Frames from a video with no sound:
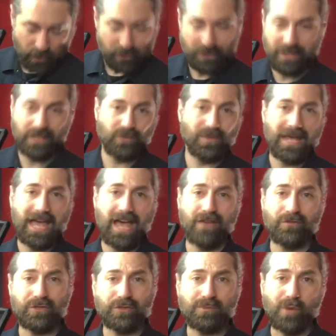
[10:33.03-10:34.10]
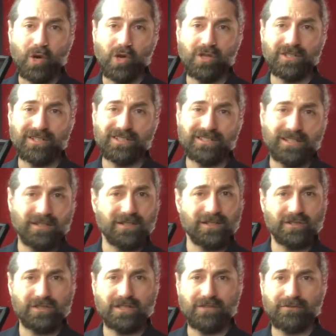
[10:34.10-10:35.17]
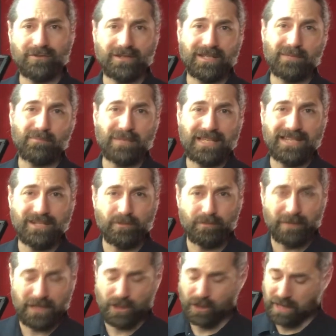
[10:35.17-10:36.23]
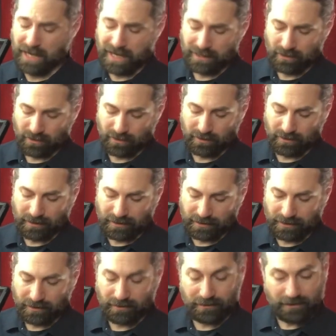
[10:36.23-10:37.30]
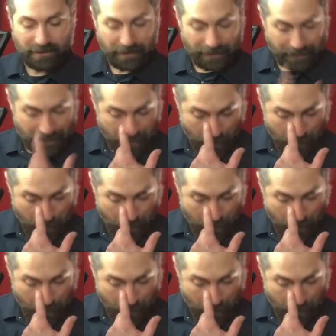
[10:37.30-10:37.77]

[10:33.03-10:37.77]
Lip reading: other stands we have are smaller. They're set for like B shots or you know, the second